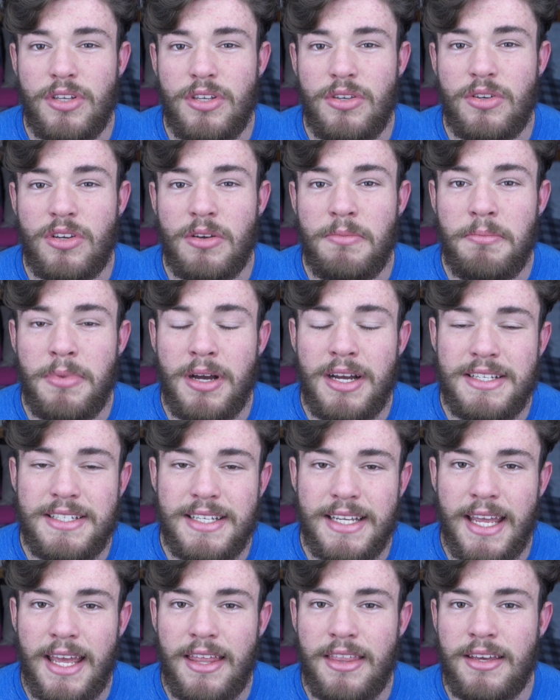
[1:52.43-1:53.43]
that you combine
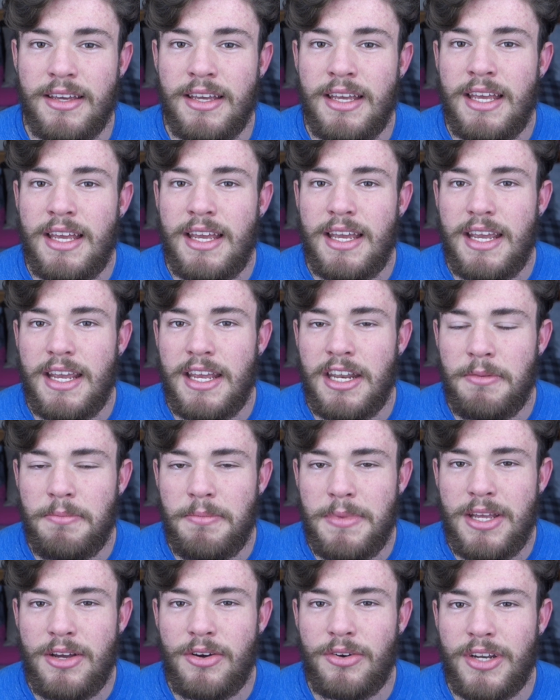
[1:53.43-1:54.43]
together in a
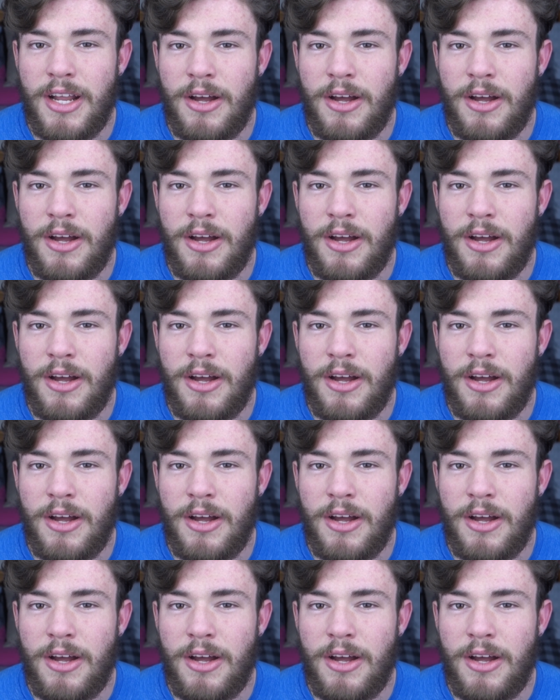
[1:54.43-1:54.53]
meal.